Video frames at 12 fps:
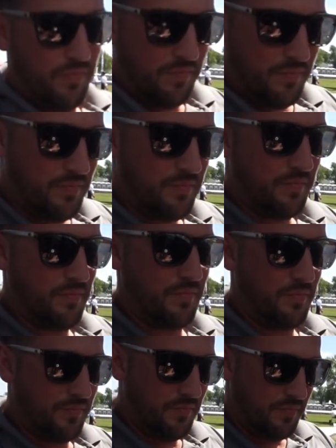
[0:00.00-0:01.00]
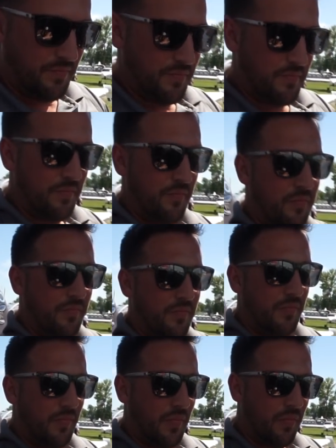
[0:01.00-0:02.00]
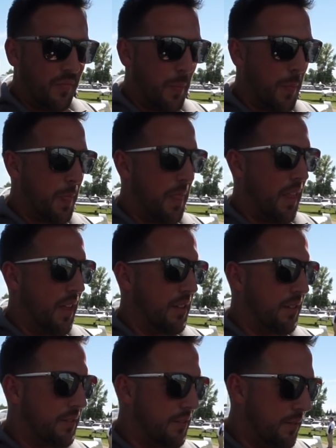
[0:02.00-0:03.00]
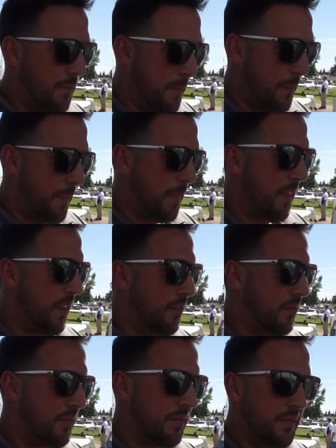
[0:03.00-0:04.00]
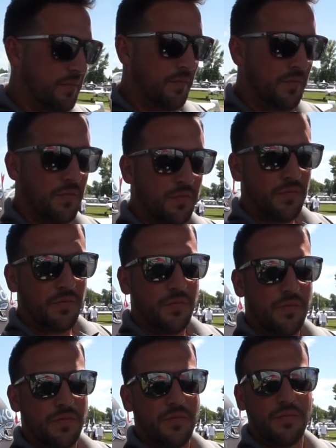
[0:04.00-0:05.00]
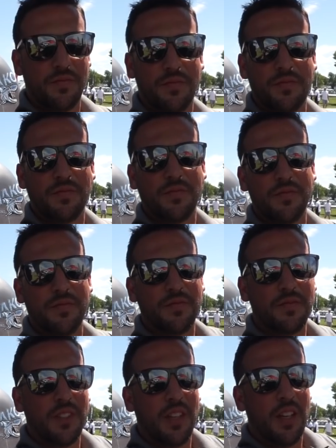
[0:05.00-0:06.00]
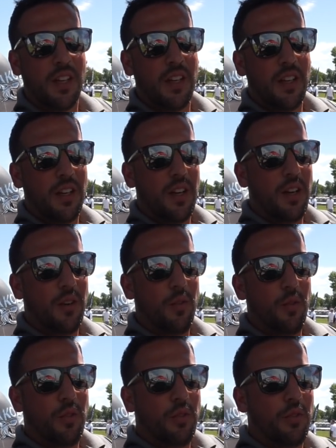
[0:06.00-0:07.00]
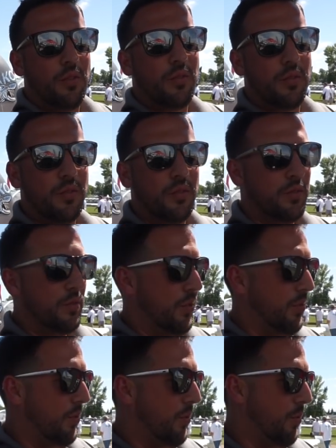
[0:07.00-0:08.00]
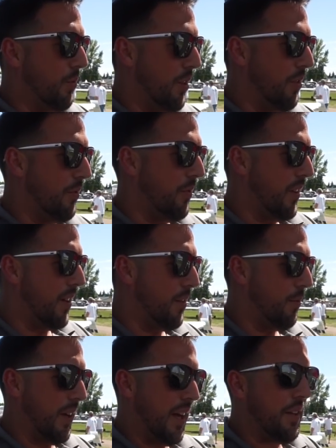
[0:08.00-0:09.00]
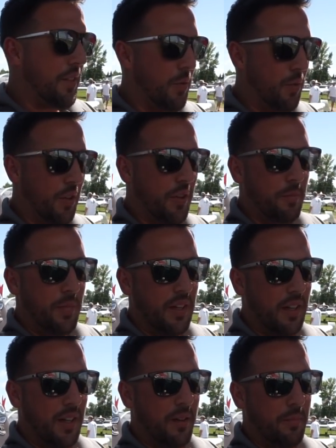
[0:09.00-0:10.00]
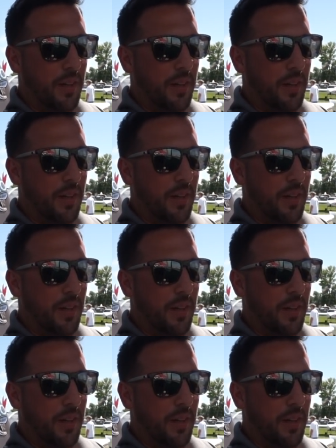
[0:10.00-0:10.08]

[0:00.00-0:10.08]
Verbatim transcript: the the push to start, I think that's cool. What else would you say sets this airplane apart from its competition? One of uh, what I think one of the bi uh,